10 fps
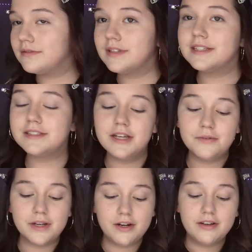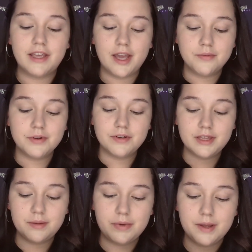it's not red on camera
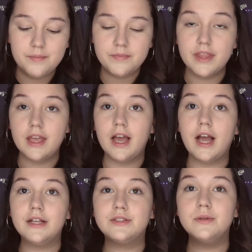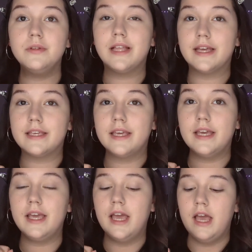really, but I do like
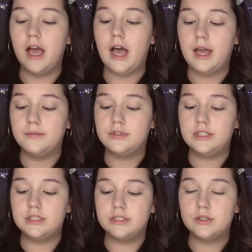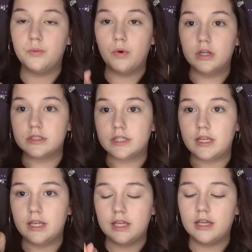it. I'm just
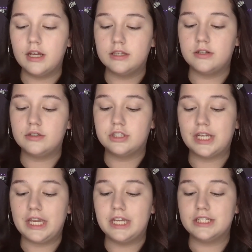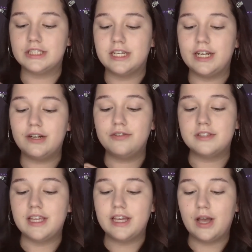wanting a little change and I don't
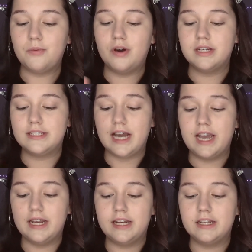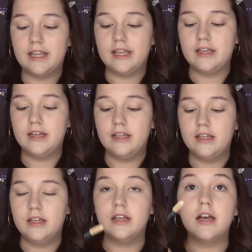think I want dyed like
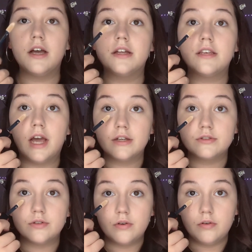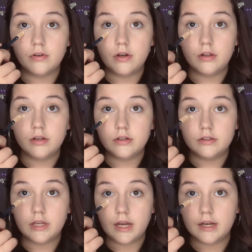a natural color
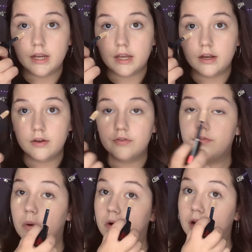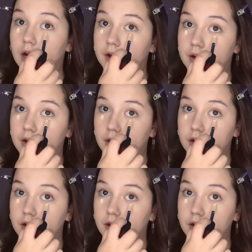dyed hair for